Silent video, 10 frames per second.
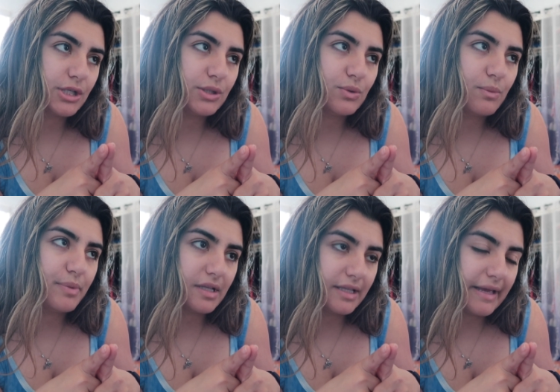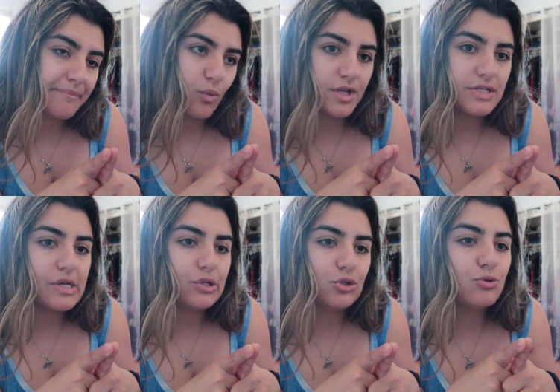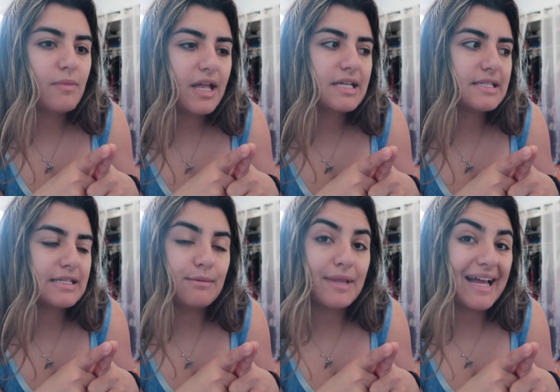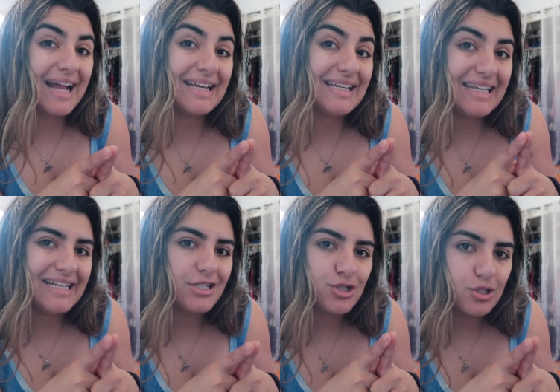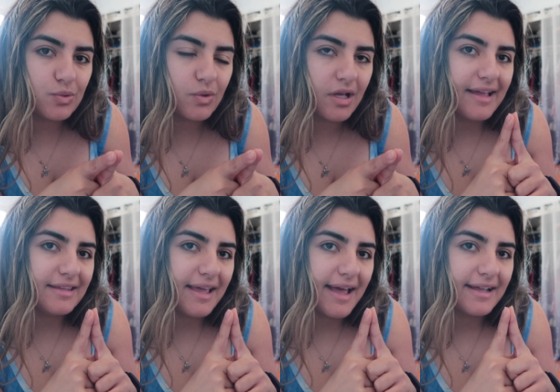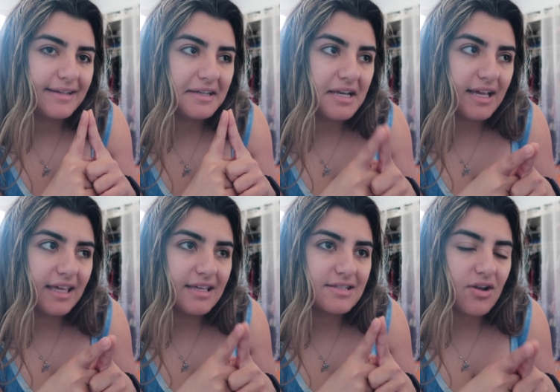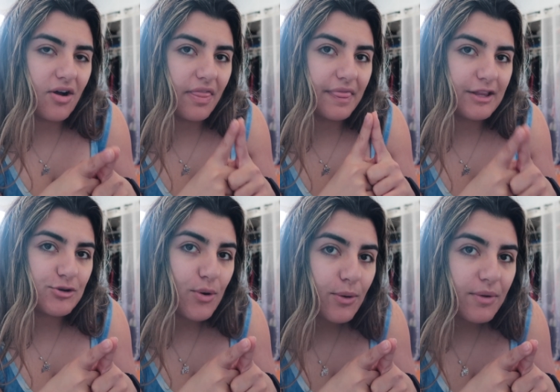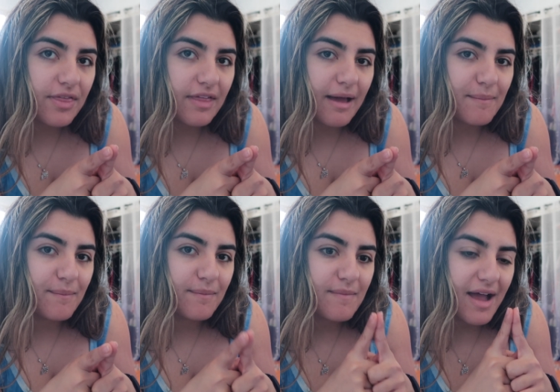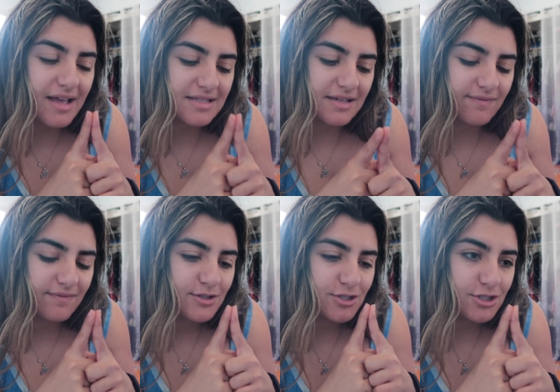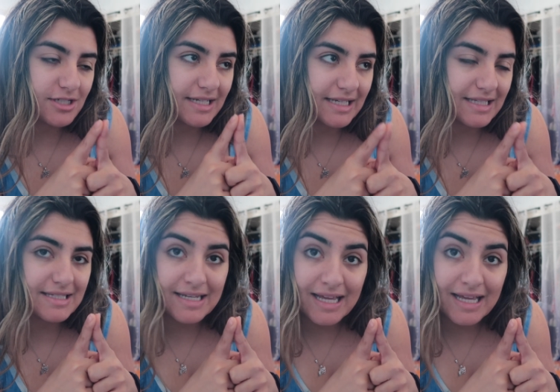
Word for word: to Billy was you made it seem like I needed you and yet Nikki is on tour with them as if she needs